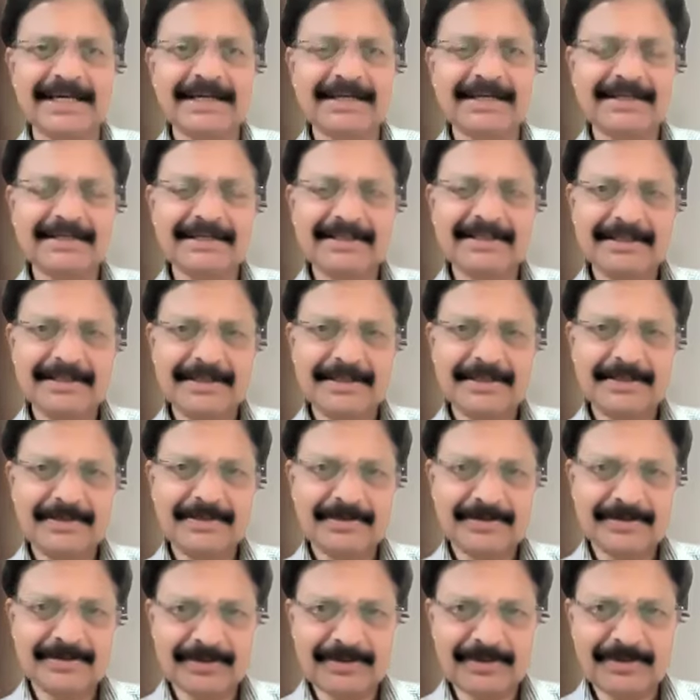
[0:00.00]
there.
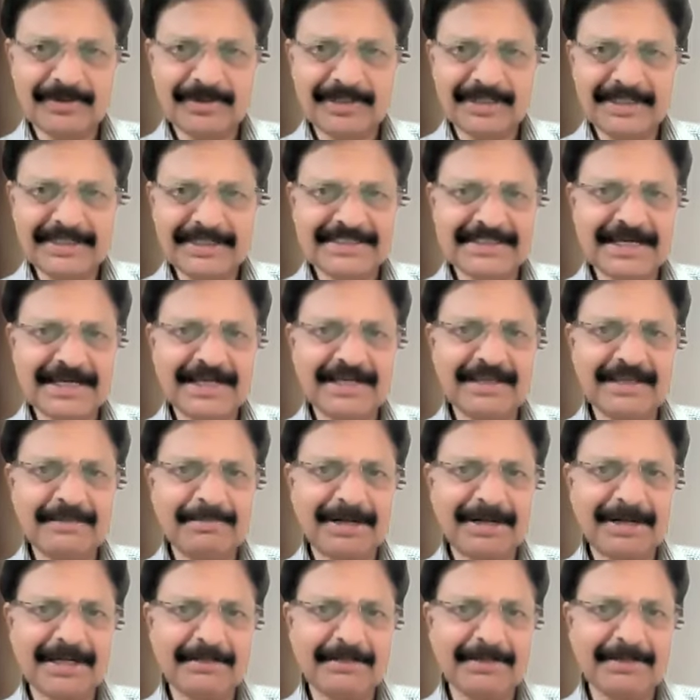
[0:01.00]
So inside
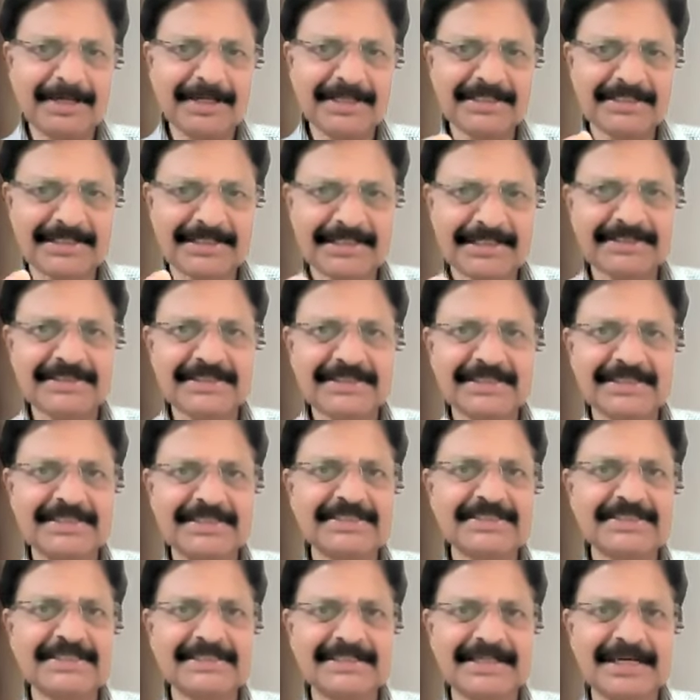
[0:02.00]
the pentameric structure
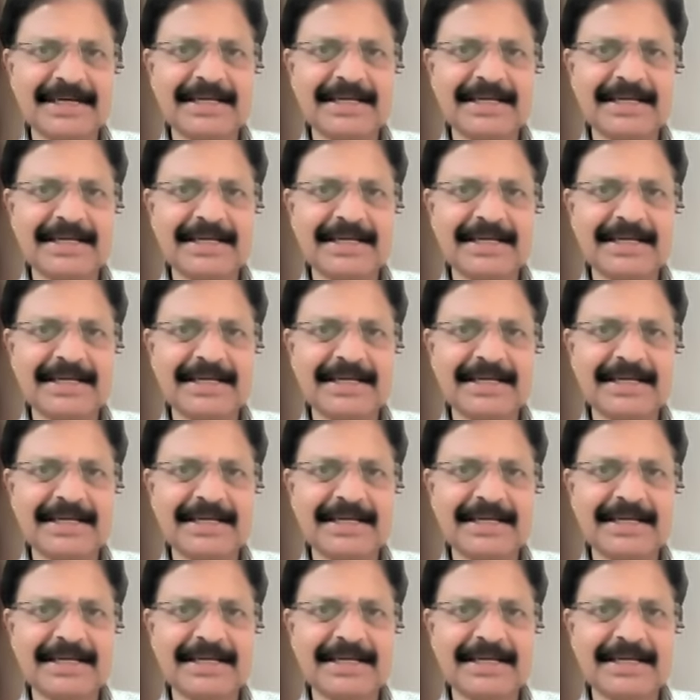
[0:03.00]
is the